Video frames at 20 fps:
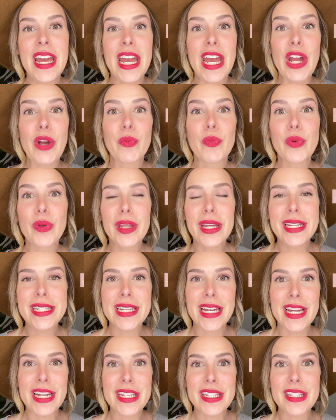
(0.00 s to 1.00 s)
It really
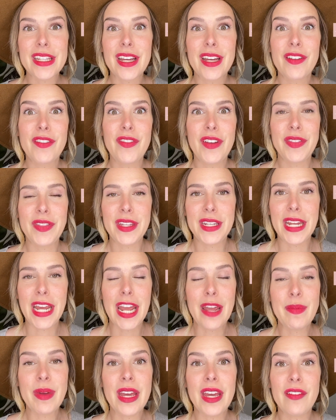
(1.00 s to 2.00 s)
does fit the
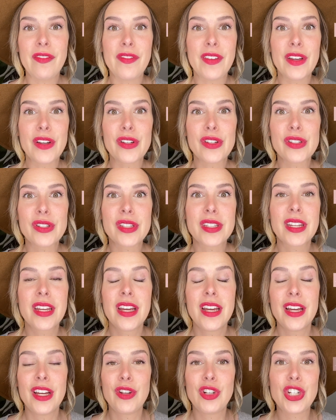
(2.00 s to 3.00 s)
name. It feels
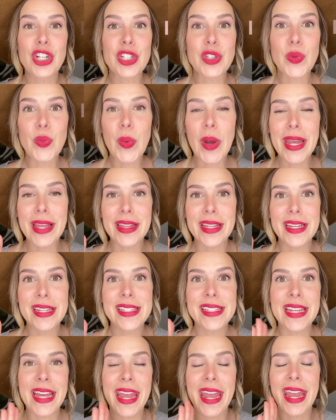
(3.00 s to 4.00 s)
just
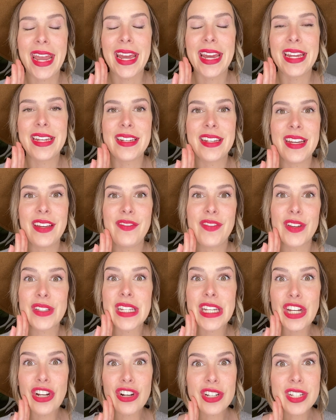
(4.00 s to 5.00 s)
weightless and it feels
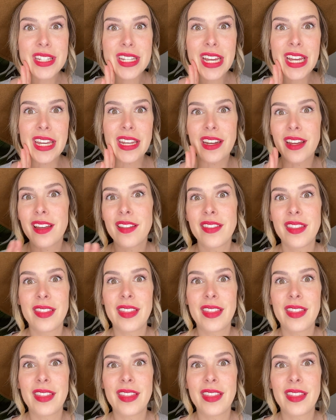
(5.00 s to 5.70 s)
like your skin.